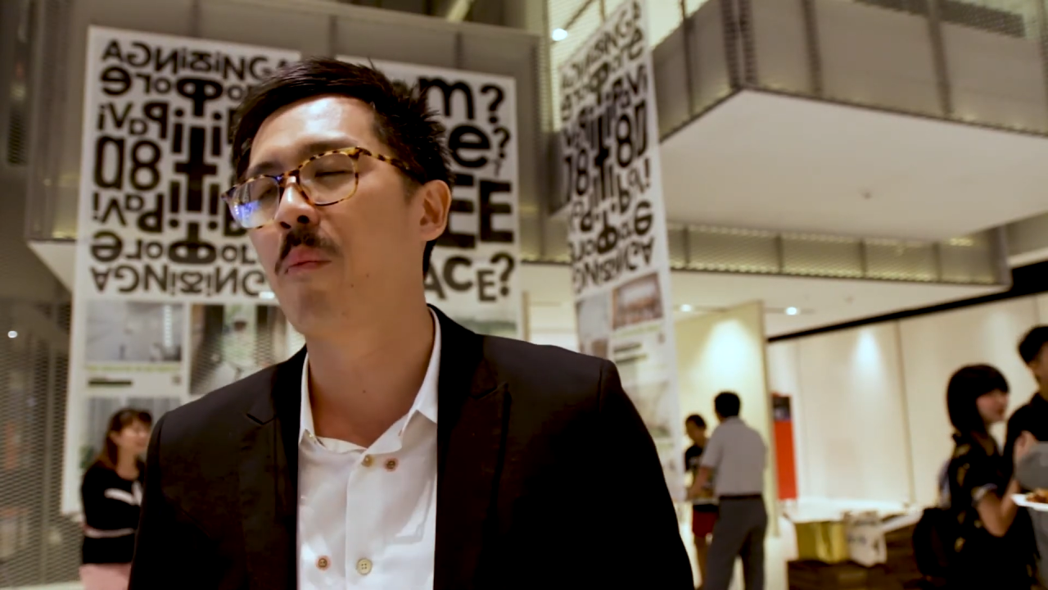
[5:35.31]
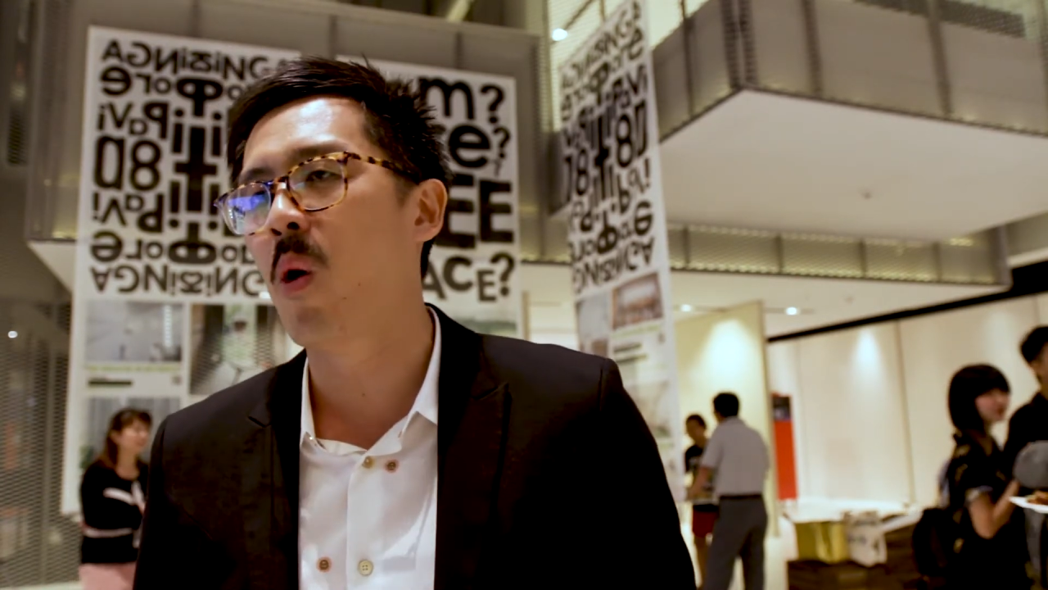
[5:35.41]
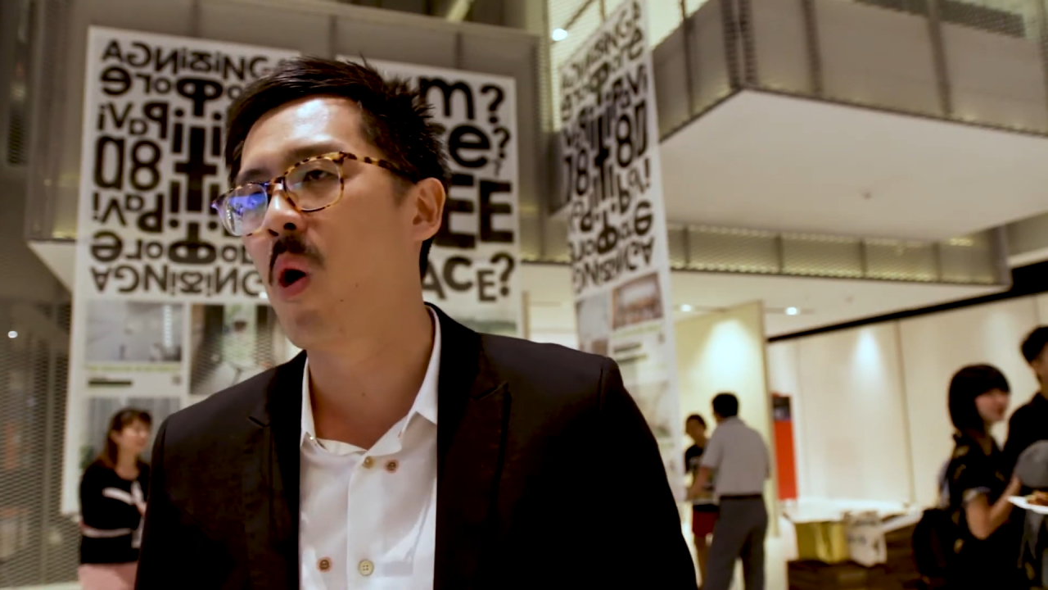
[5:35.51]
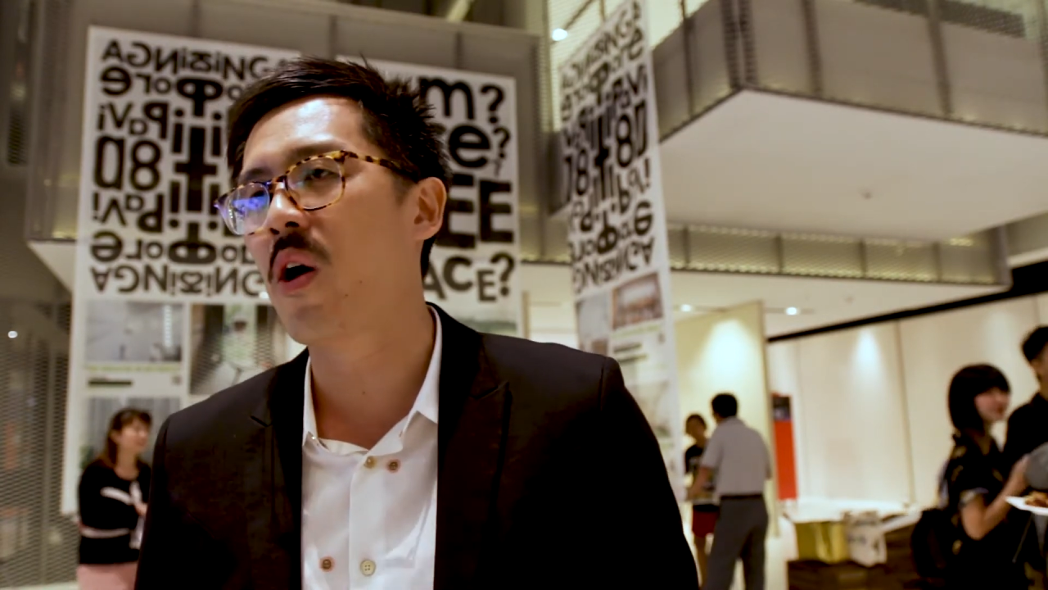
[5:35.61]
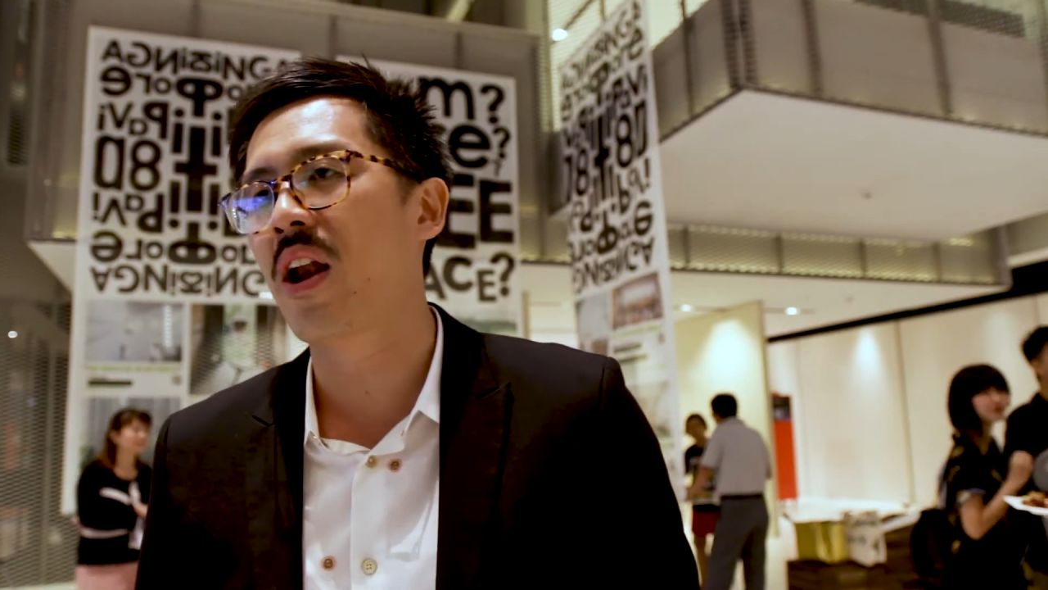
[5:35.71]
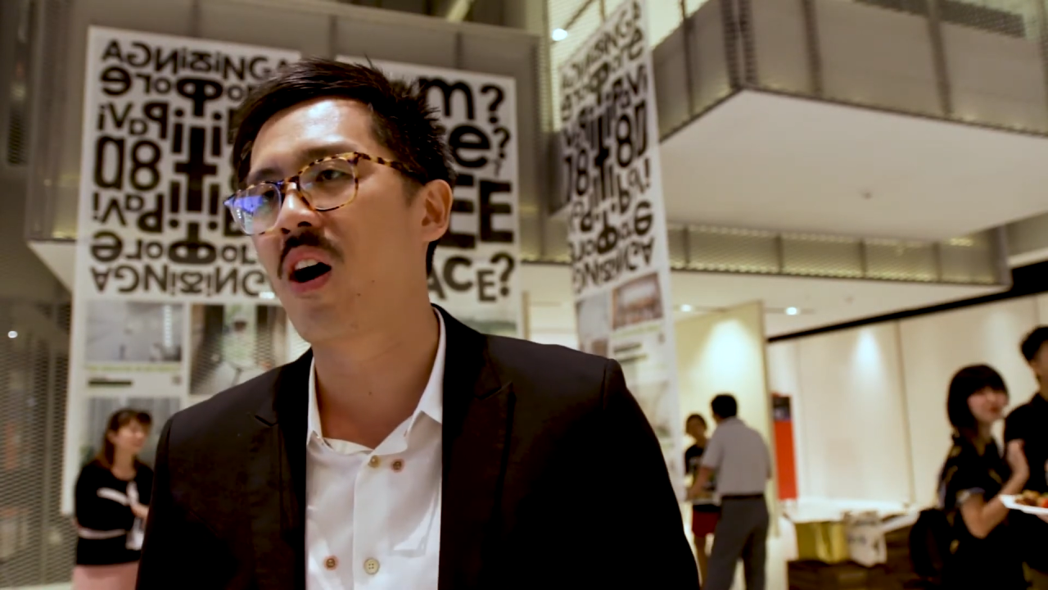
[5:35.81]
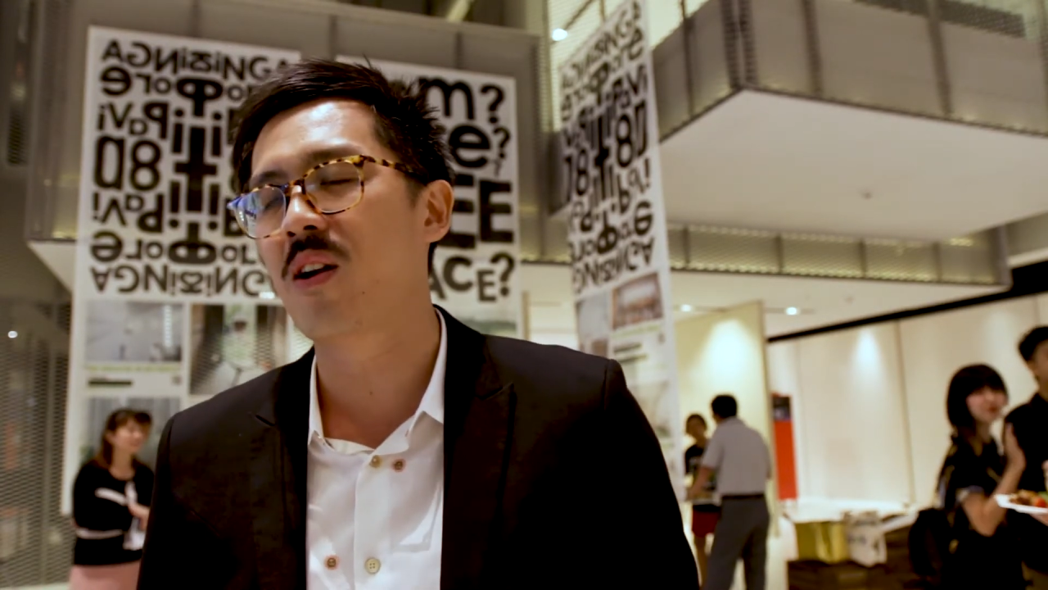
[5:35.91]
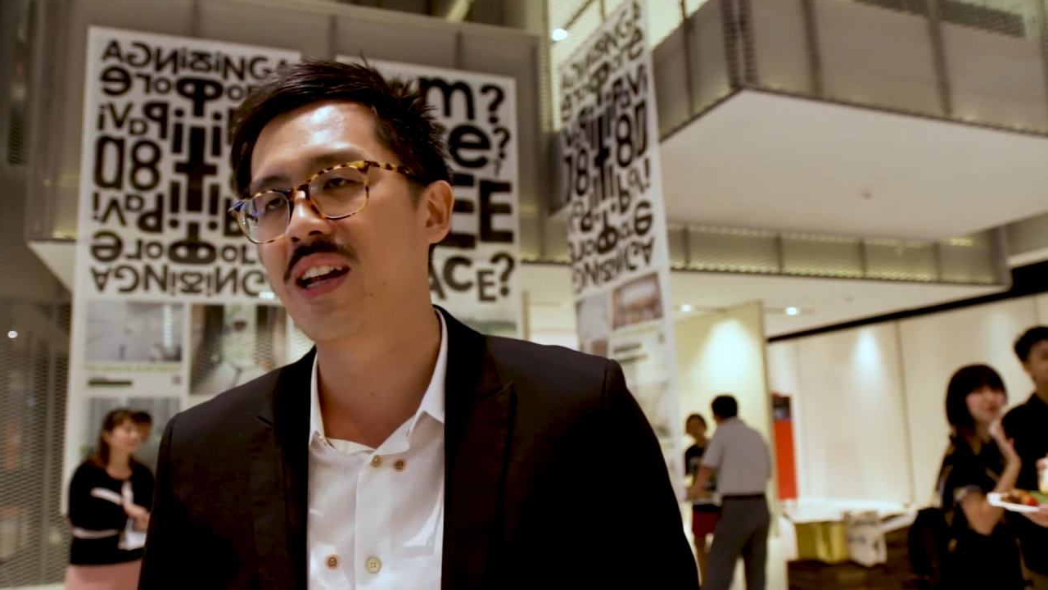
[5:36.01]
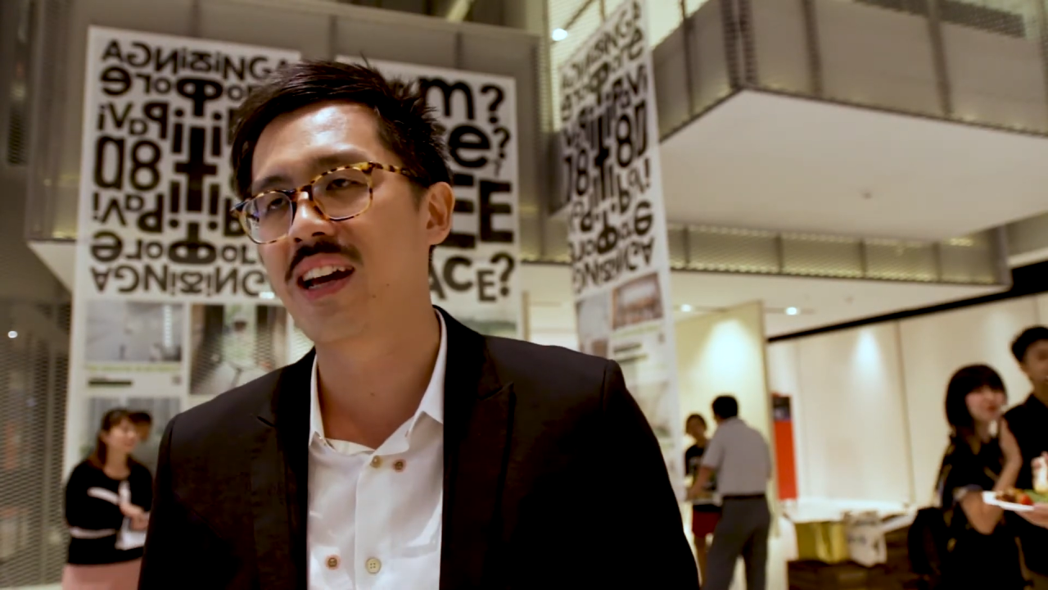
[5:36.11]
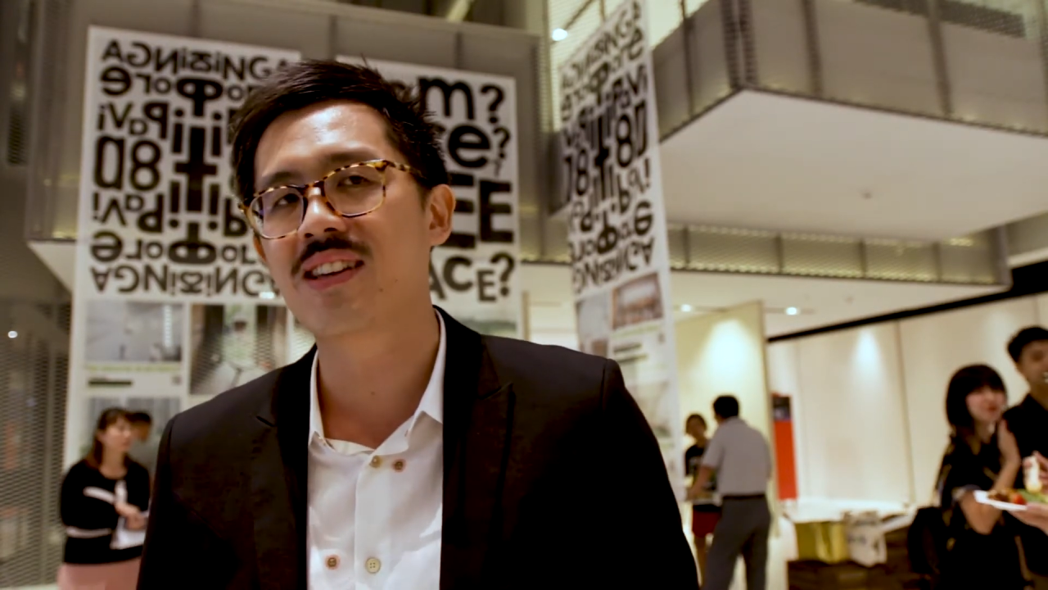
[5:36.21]
more
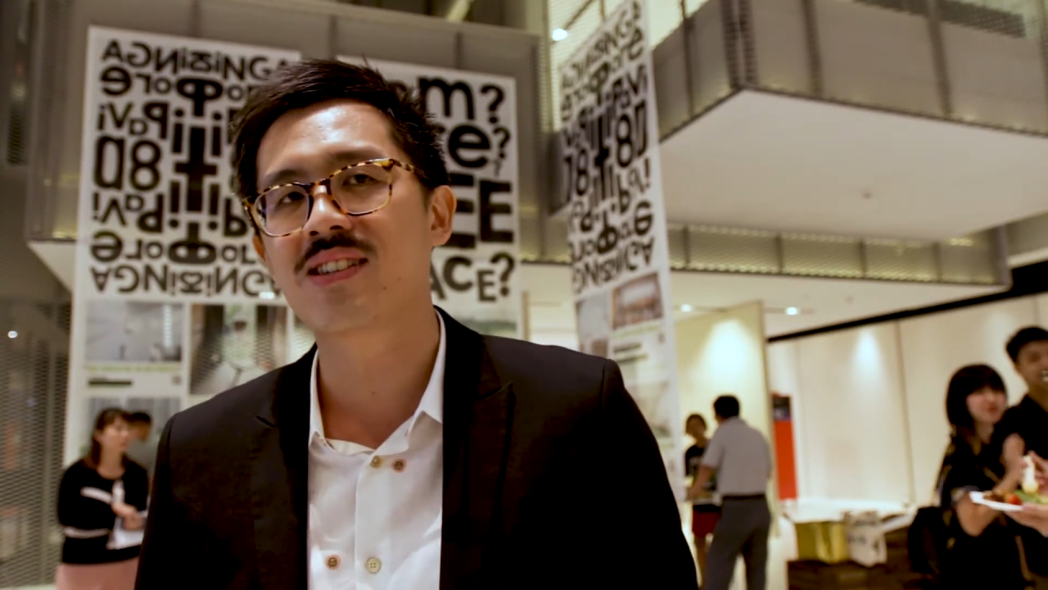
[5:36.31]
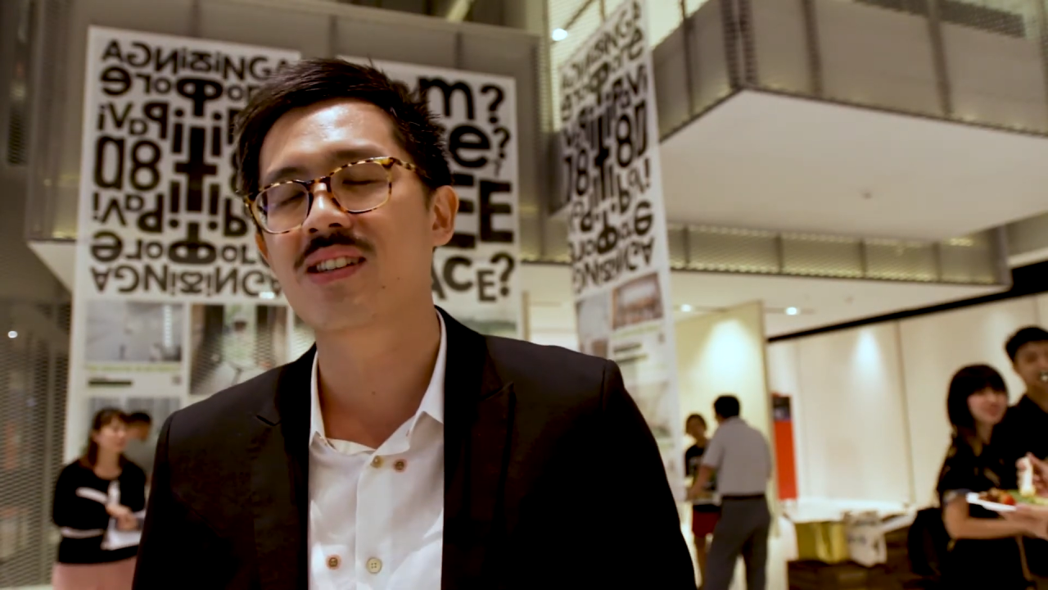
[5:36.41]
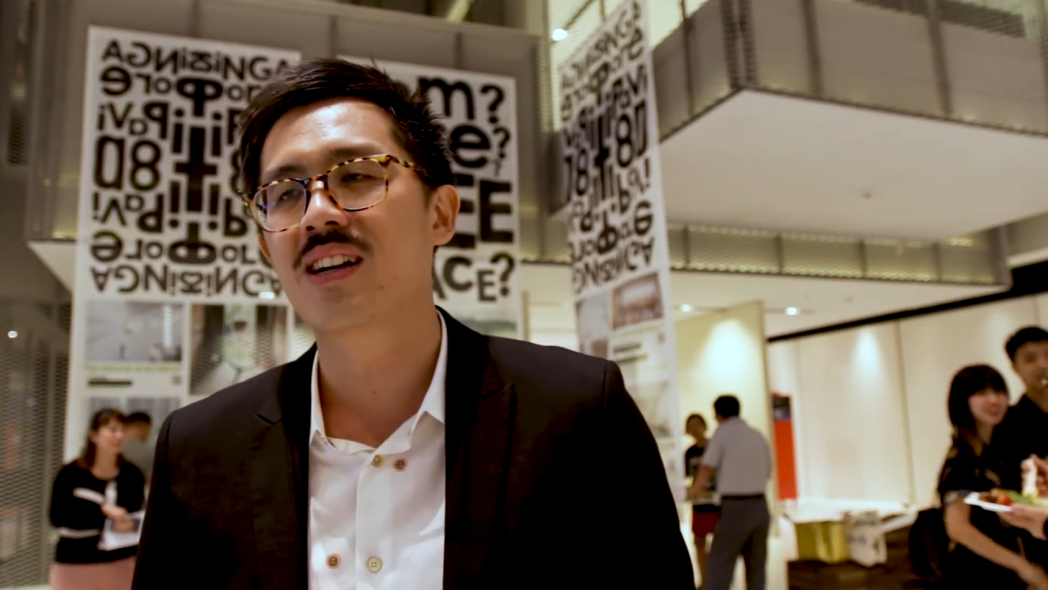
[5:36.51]
nowadays